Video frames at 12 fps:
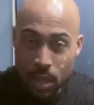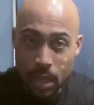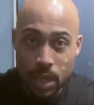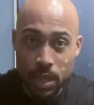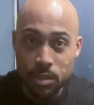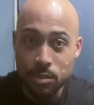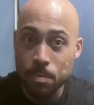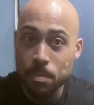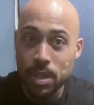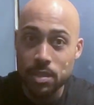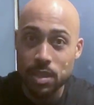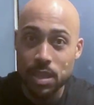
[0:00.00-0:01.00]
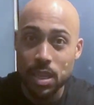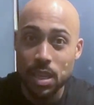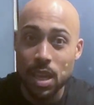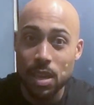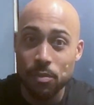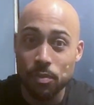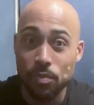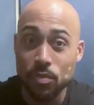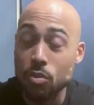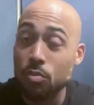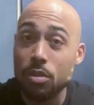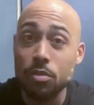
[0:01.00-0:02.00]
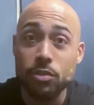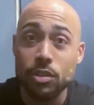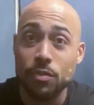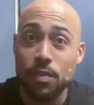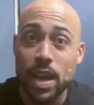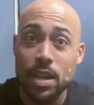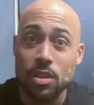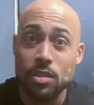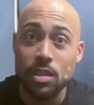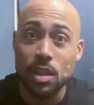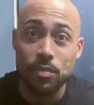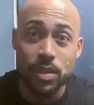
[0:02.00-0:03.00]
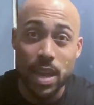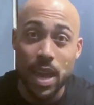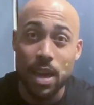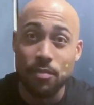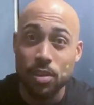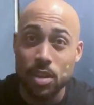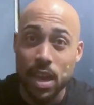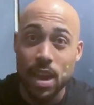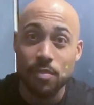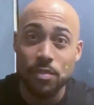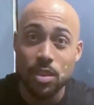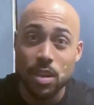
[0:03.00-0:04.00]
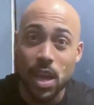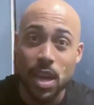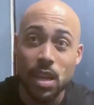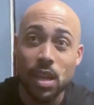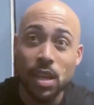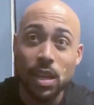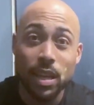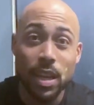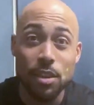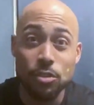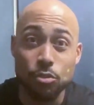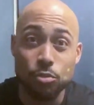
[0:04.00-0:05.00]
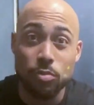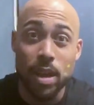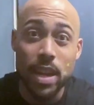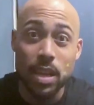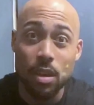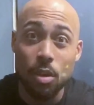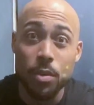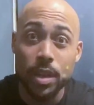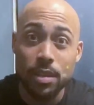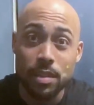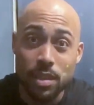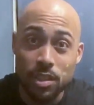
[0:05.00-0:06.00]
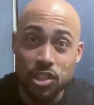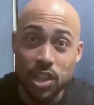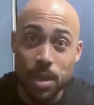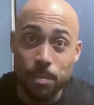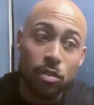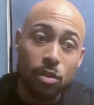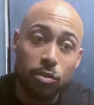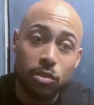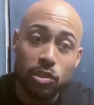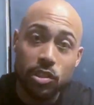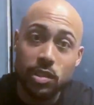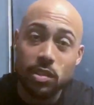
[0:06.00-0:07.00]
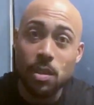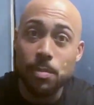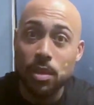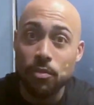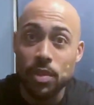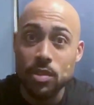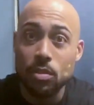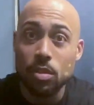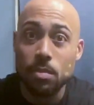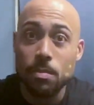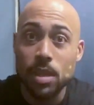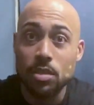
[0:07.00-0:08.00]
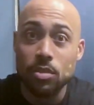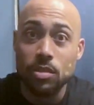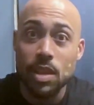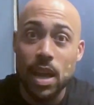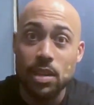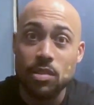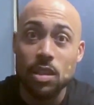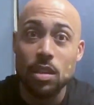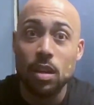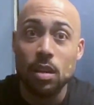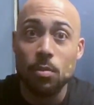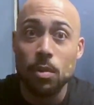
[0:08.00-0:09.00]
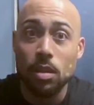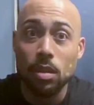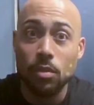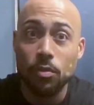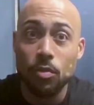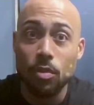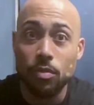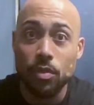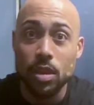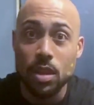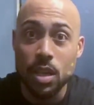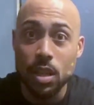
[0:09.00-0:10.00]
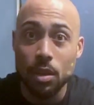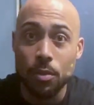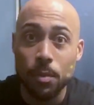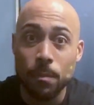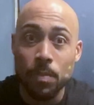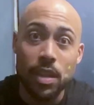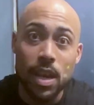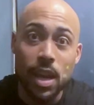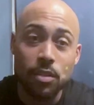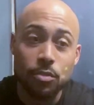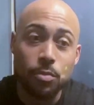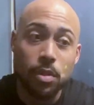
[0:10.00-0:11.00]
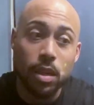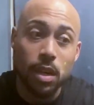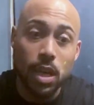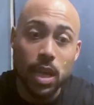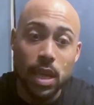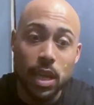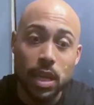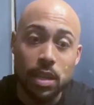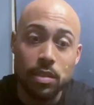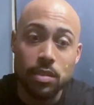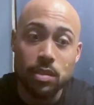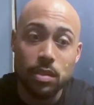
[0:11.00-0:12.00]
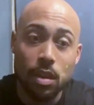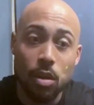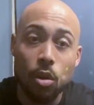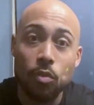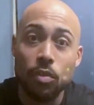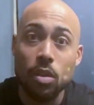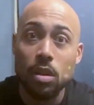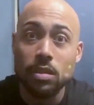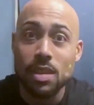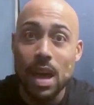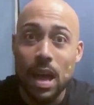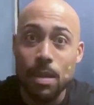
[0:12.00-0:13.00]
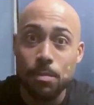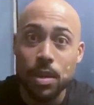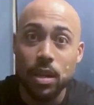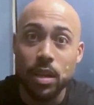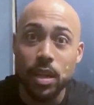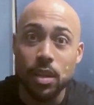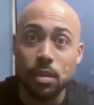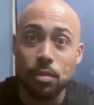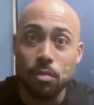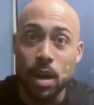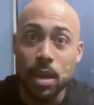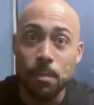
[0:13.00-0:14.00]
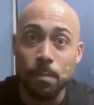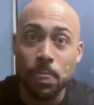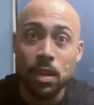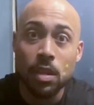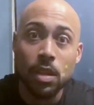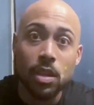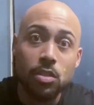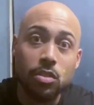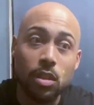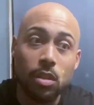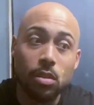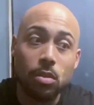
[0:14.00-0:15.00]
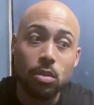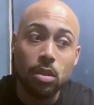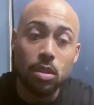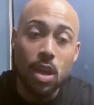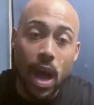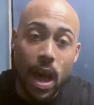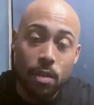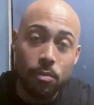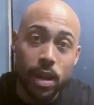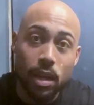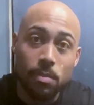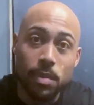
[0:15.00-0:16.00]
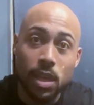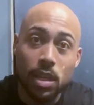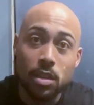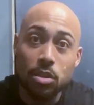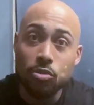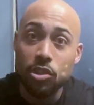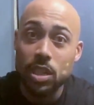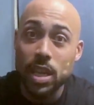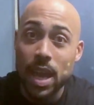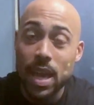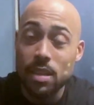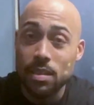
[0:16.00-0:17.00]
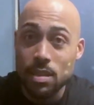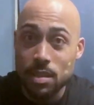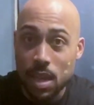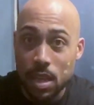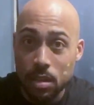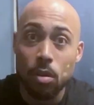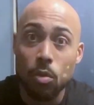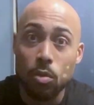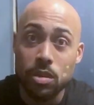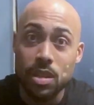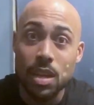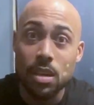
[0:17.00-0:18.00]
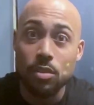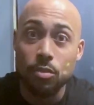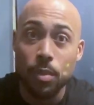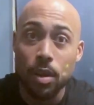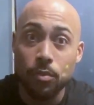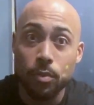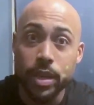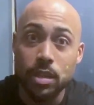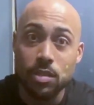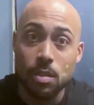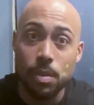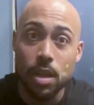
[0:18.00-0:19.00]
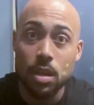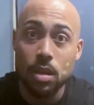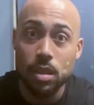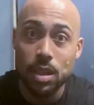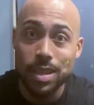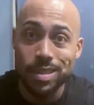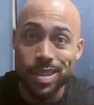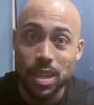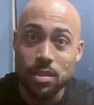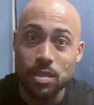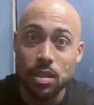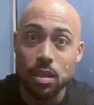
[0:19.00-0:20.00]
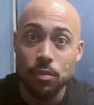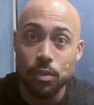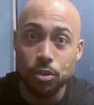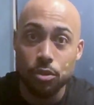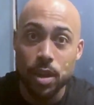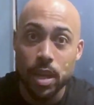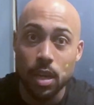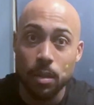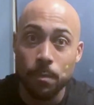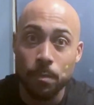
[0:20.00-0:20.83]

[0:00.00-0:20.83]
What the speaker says: is mentally, if you do just find yourself day after day after day kind of dreading going to the gym. Those are just some of the physical and mental sides that you're going to want to look for a deload. The next one is overall time period, right? So I recommend usually 8 to 10 or 10 to 12 weeks, depending on the intensity of your training.